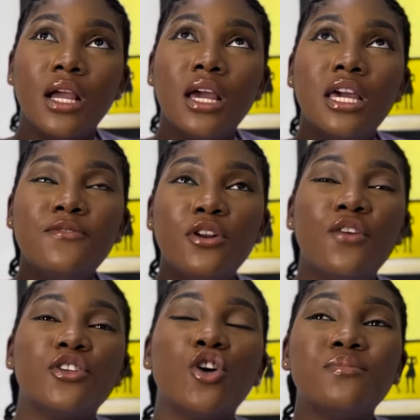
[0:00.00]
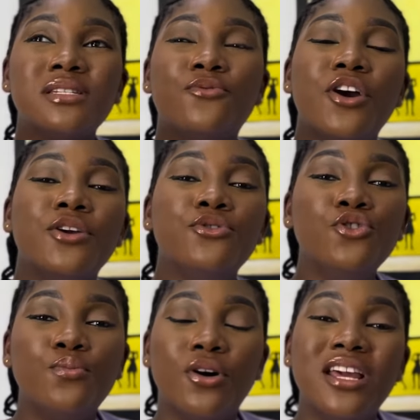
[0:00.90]
if you're looking for something for a
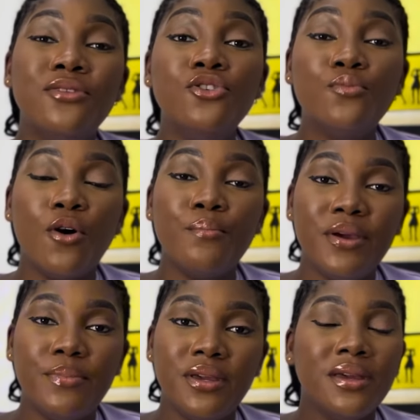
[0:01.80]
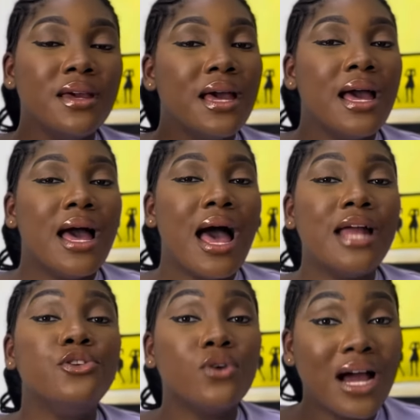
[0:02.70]
newborn baby and
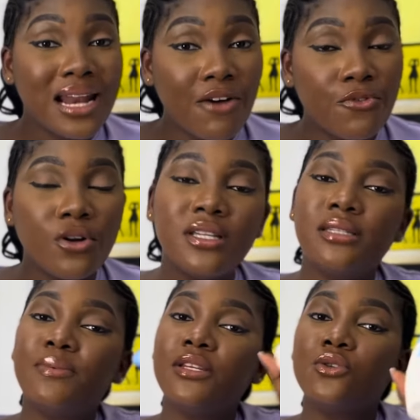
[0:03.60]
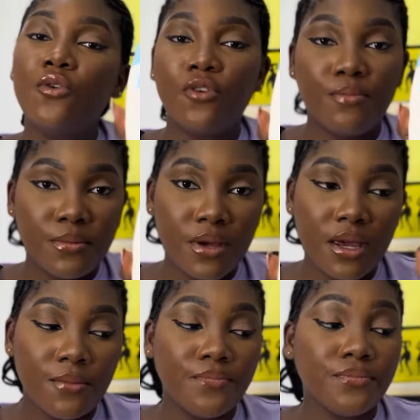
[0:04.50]
you can afford it, please go for
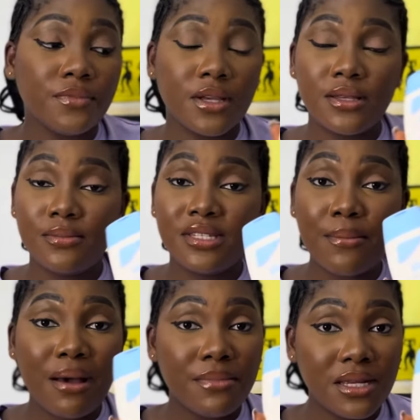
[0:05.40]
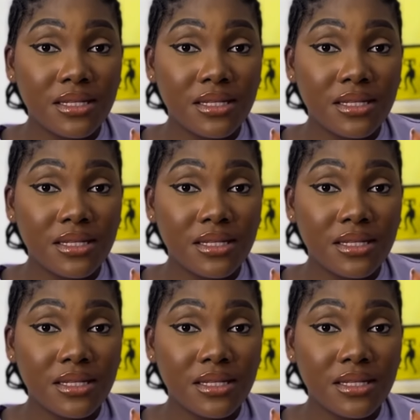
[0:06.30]
Sebamed.